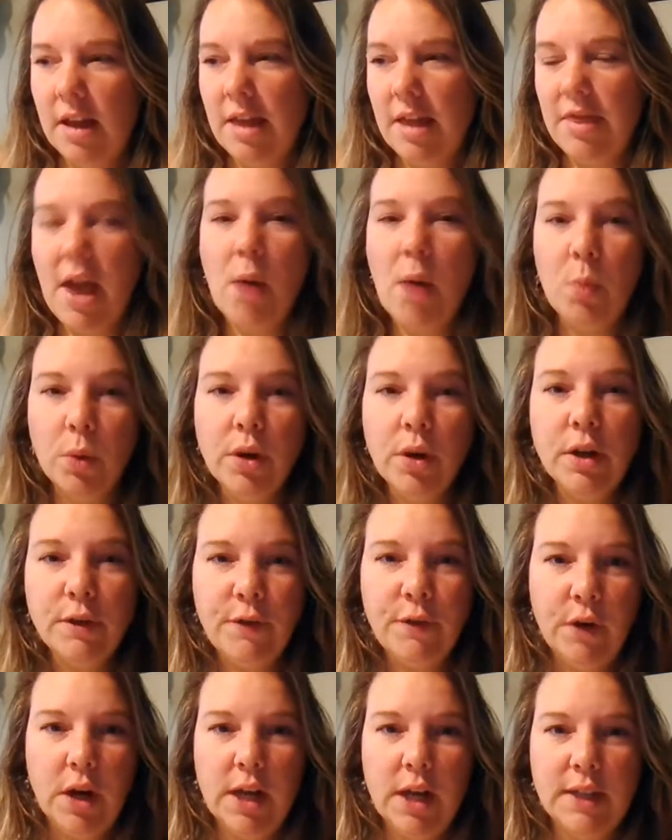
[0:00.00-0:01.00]
that worked
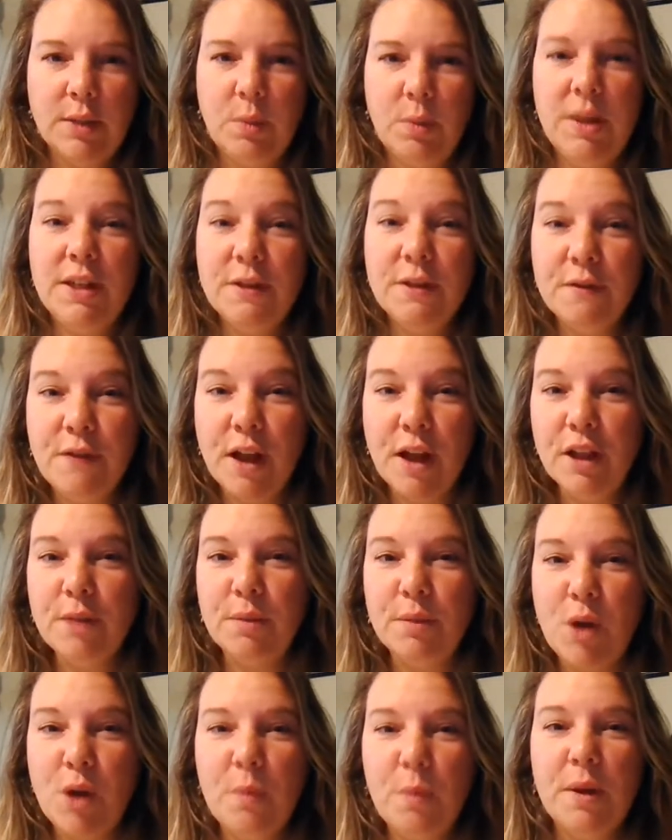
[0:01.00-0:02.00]
for us. We
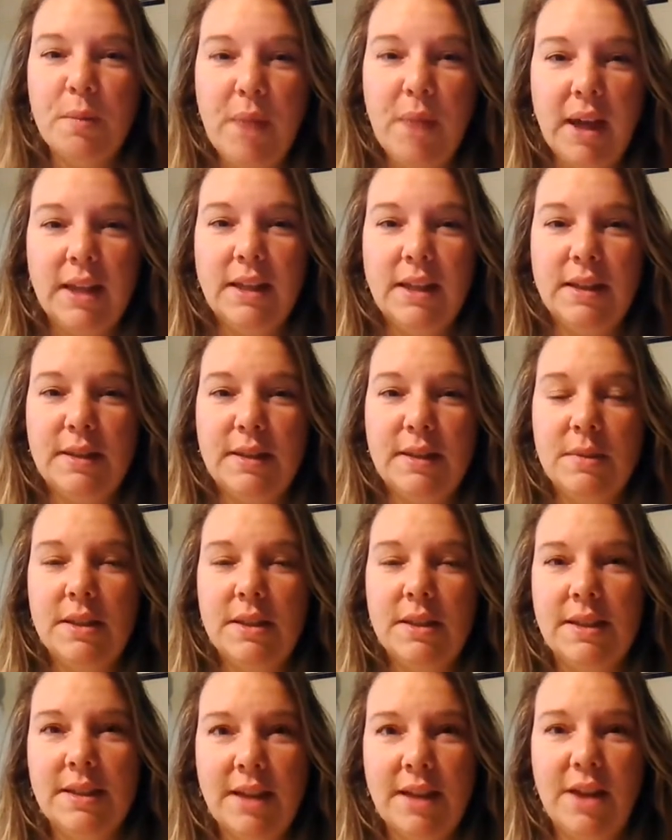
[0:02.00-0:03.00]
developed coping mechanisms
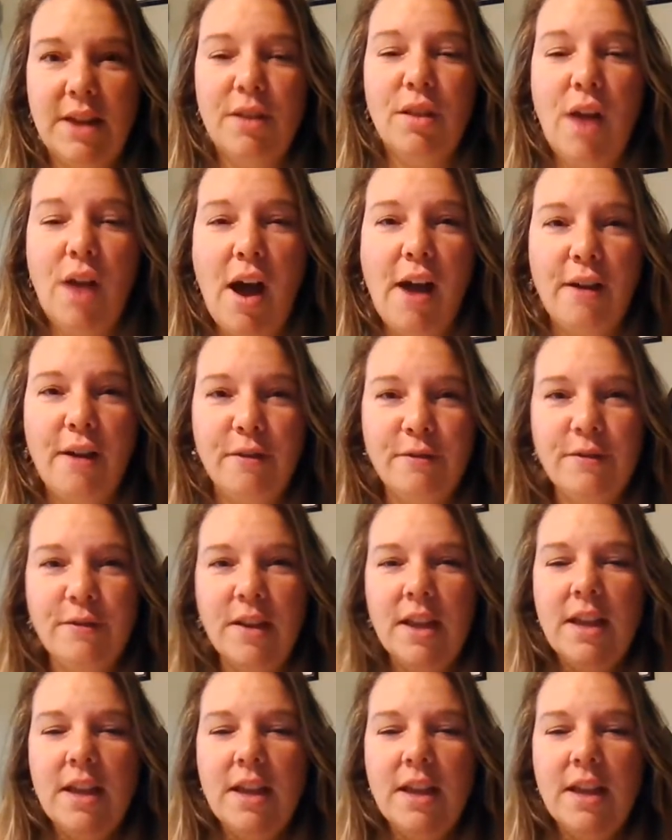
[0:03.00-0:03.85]
to stay alive.